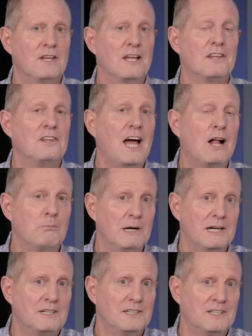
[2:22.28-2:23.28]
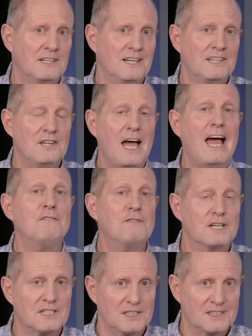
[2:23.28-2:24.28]
the helper, the
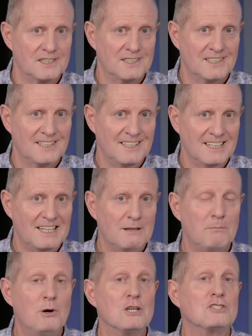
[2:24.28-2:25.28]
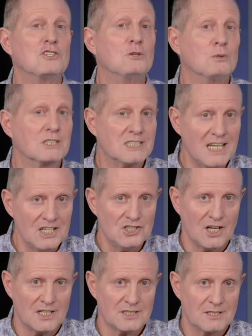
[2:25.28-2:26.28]
advocate, the person who will teach
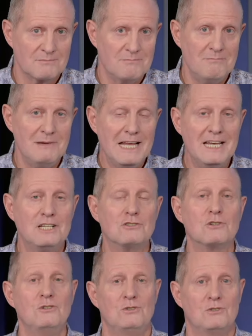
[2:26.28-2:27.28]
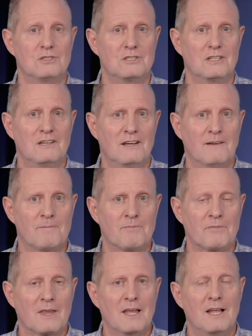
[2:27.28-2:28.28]
us many truths.
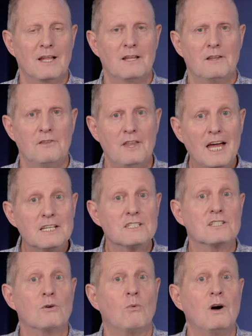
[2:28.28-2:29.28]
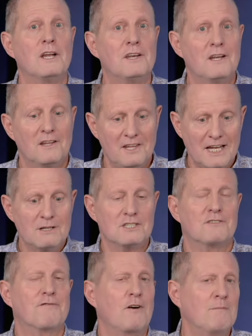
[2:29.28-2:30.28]
That is the one that is
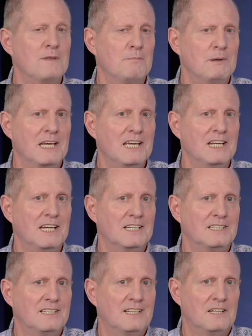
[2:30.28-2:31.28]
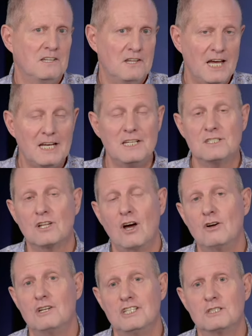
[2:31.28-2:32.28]
from the beginning. That is the
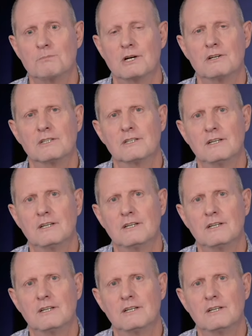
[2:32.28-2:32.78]
Holy Spirit.